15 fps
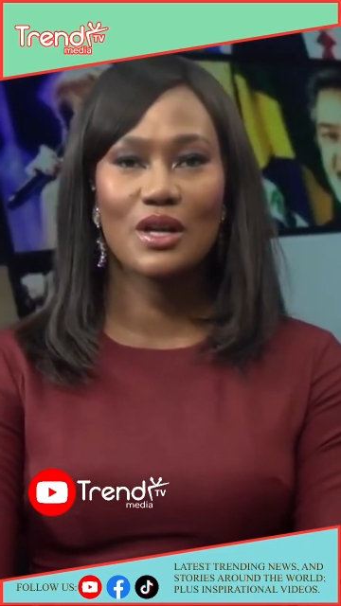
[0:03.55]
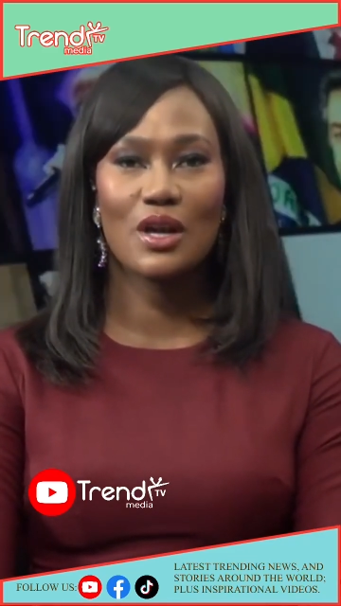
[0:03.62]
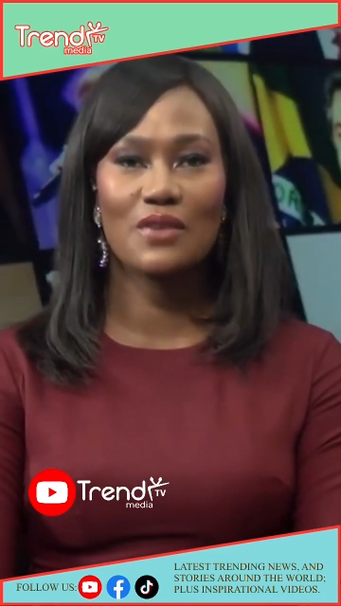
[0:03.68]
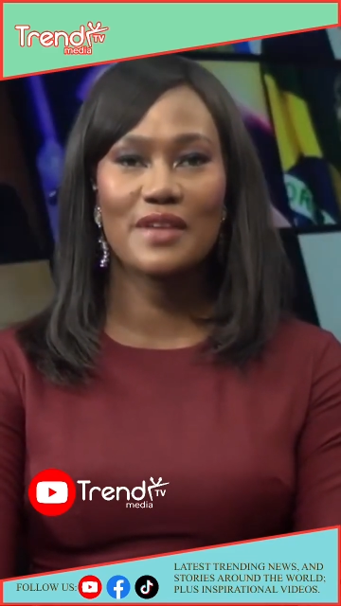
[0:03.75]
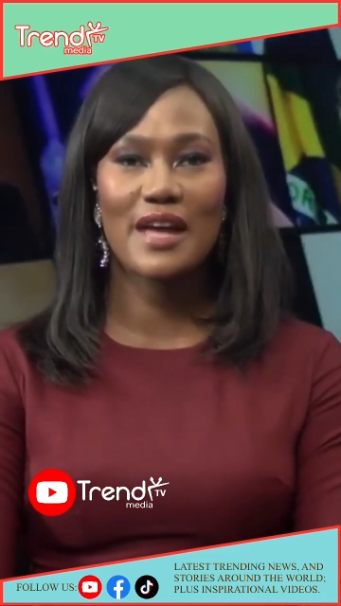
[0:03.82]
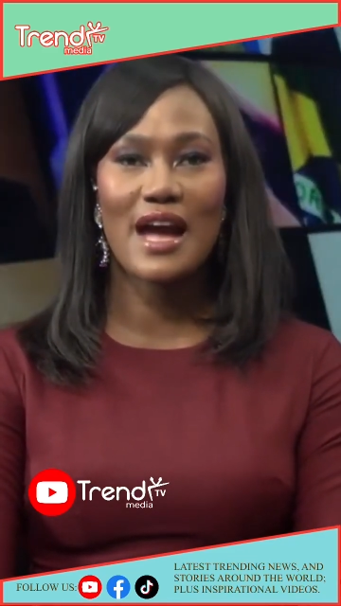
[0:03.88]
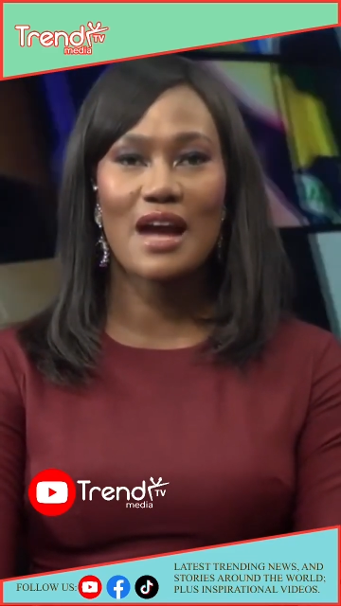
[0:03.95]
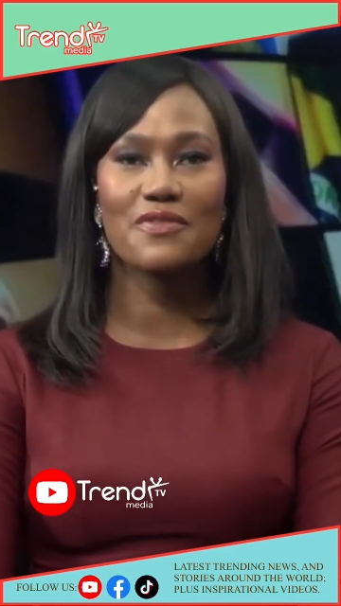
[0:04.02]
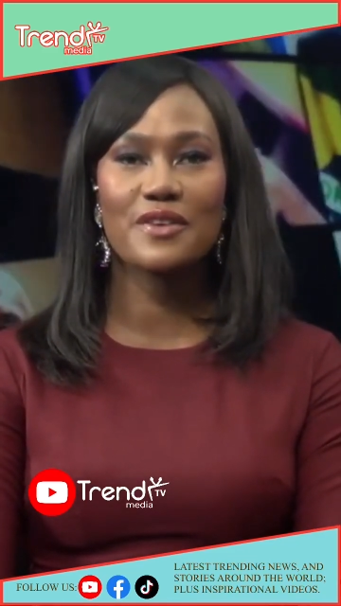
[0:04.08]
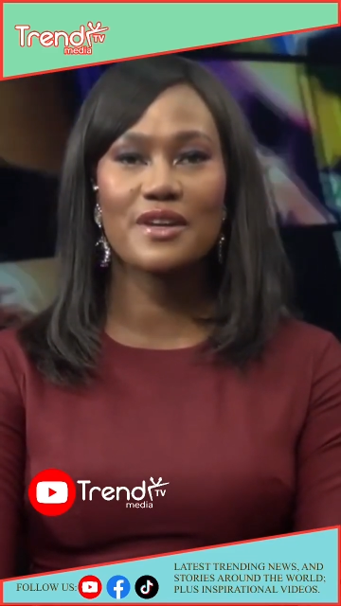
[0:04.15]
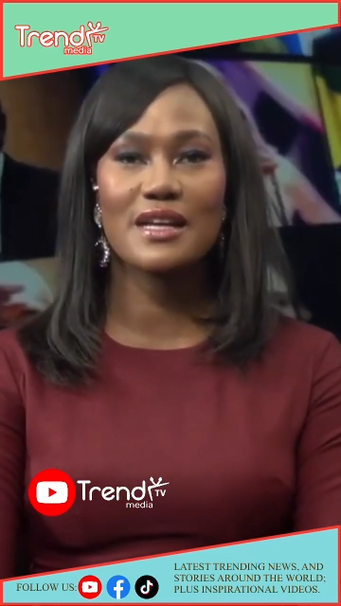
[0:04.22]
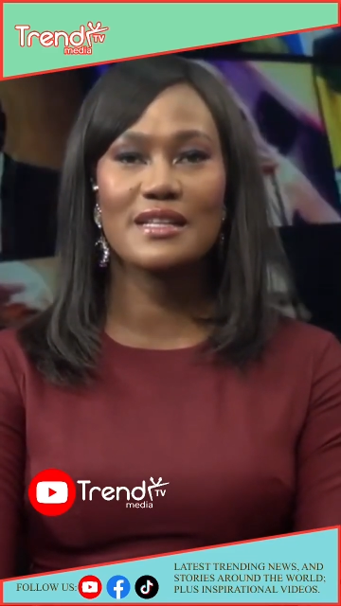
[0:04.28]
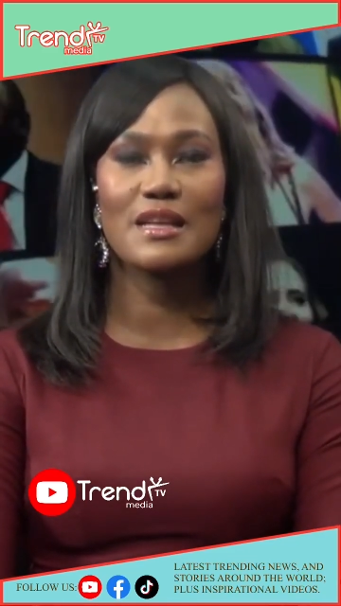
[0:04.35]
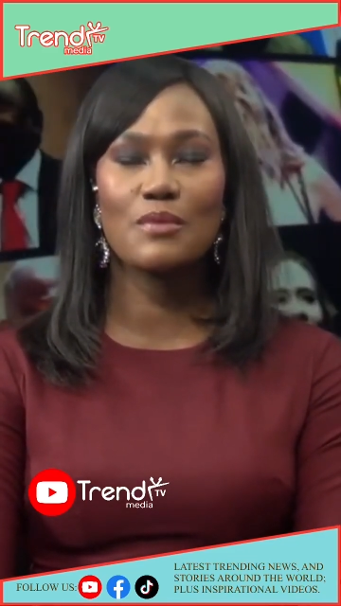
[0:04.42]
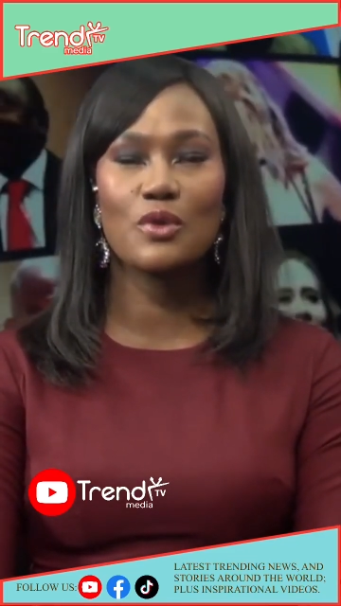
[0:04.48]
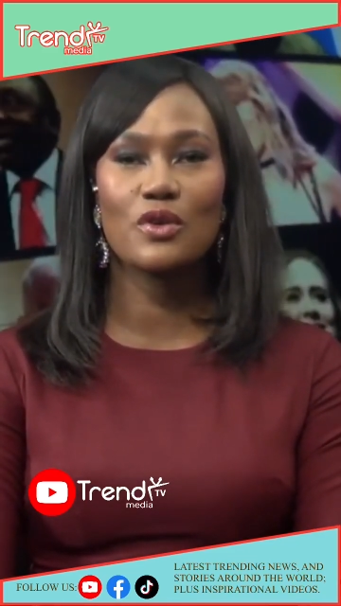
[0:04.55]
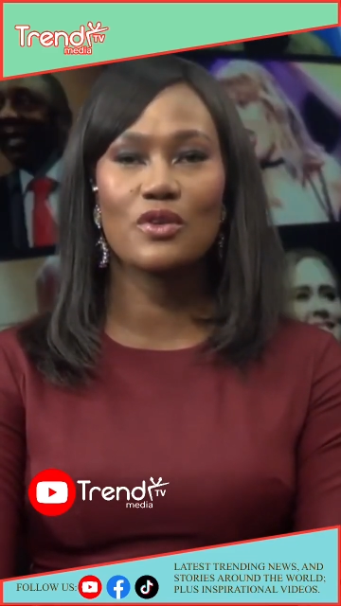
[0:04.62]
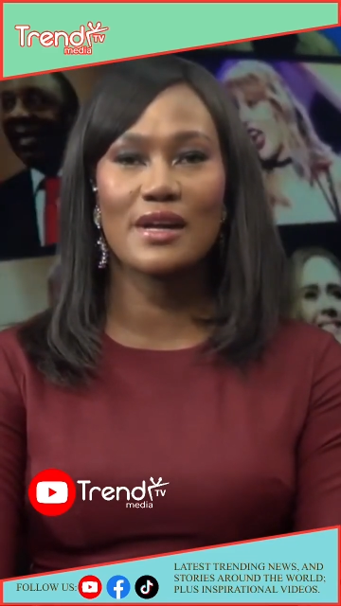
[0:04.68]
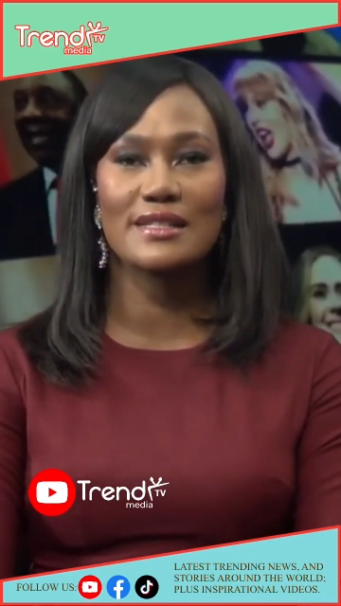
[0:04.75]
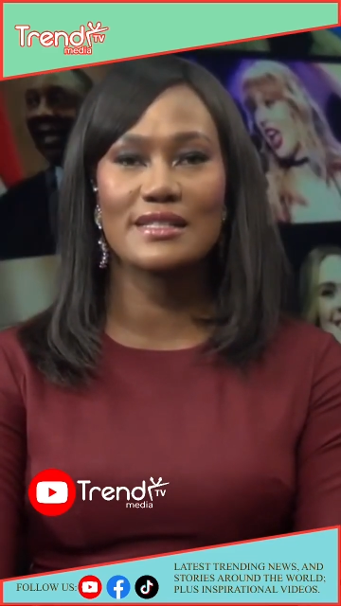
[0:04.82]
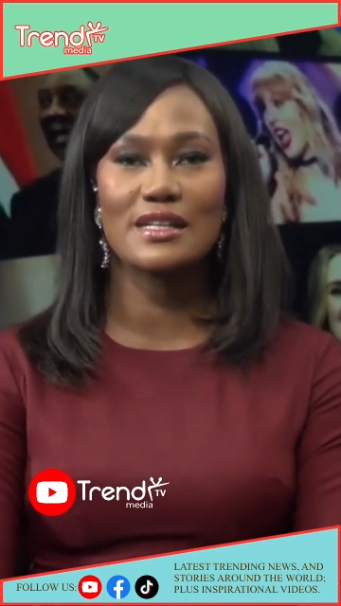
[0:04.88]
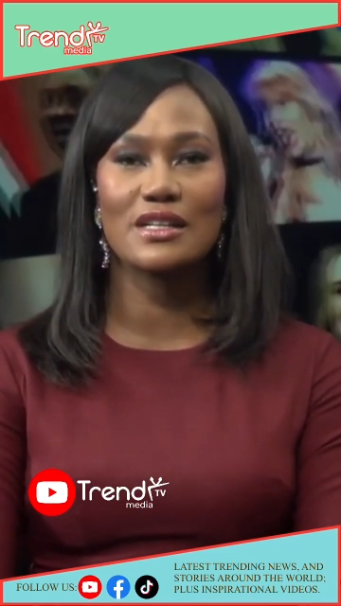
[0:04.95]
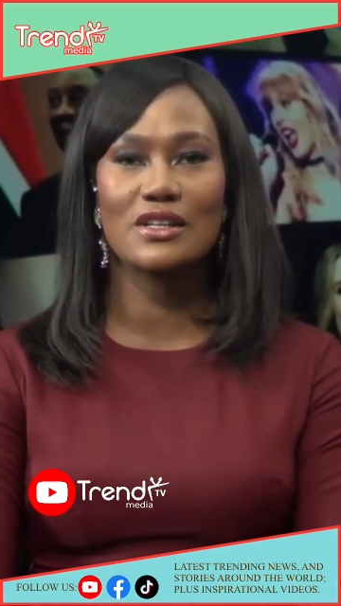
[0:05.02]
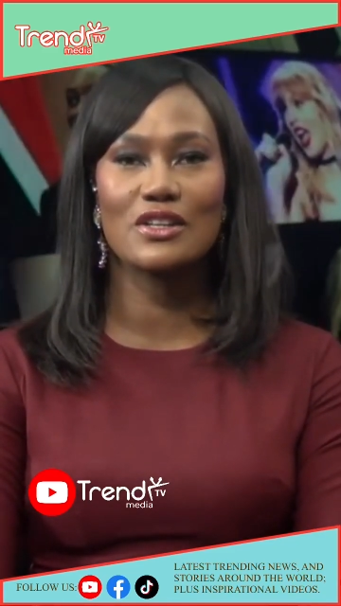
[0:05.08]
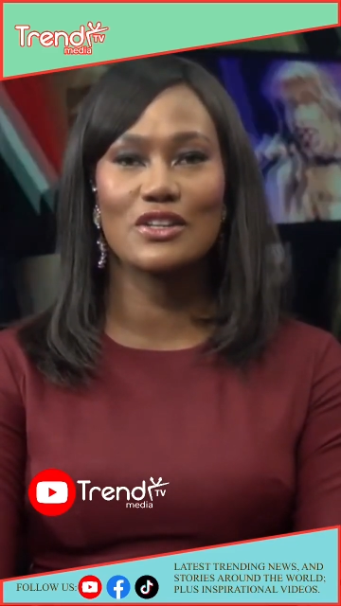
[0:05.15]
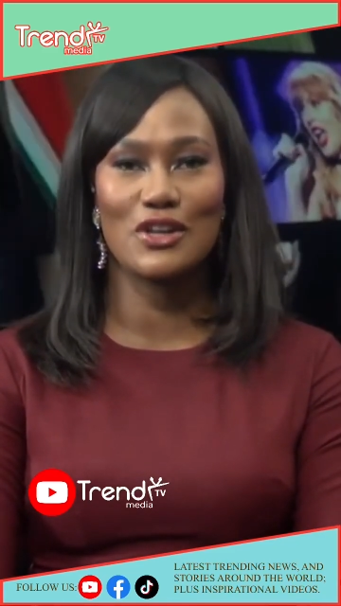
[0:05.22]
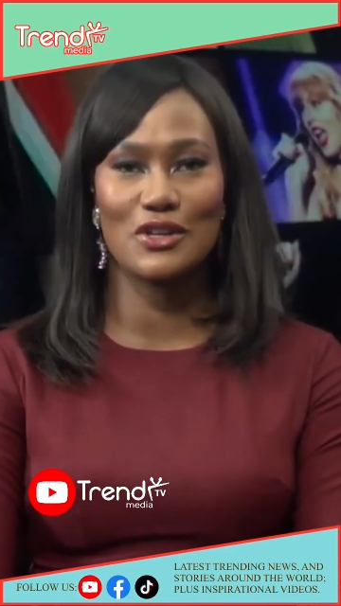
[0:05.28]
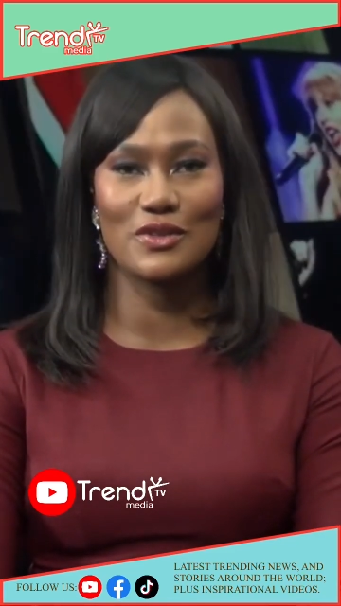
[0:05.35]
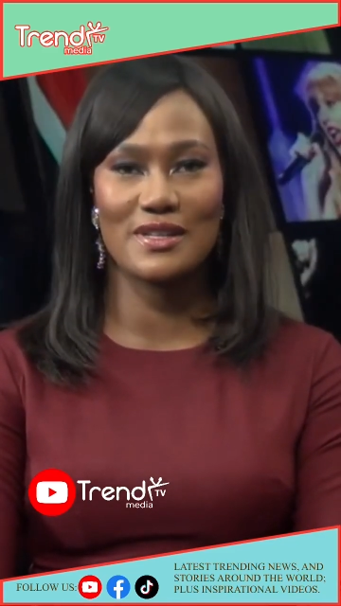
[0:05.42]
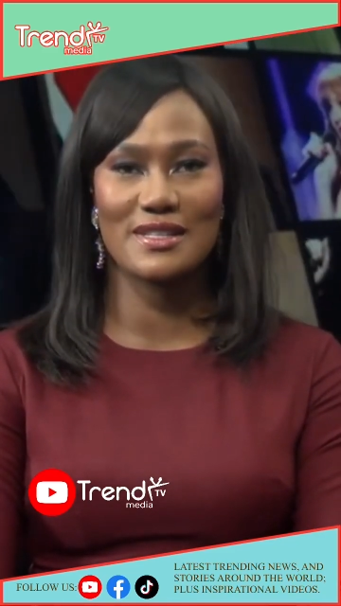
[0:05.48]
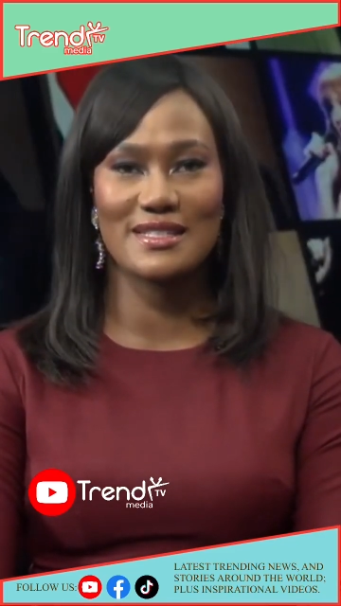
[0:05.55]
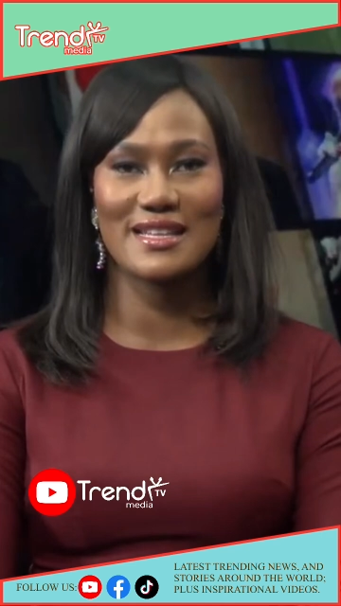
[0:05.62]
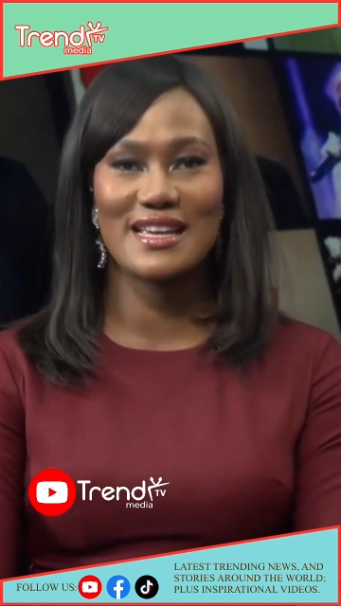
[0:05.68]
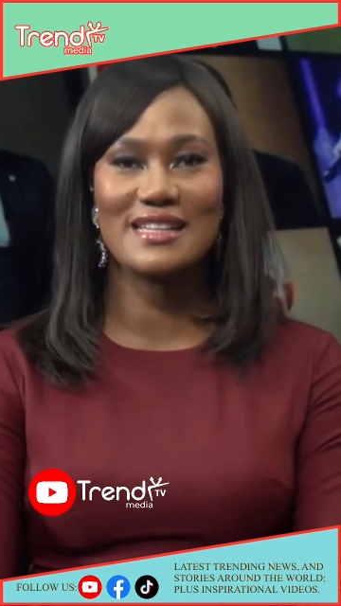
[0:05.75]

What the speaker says: of the African Democratic Congress,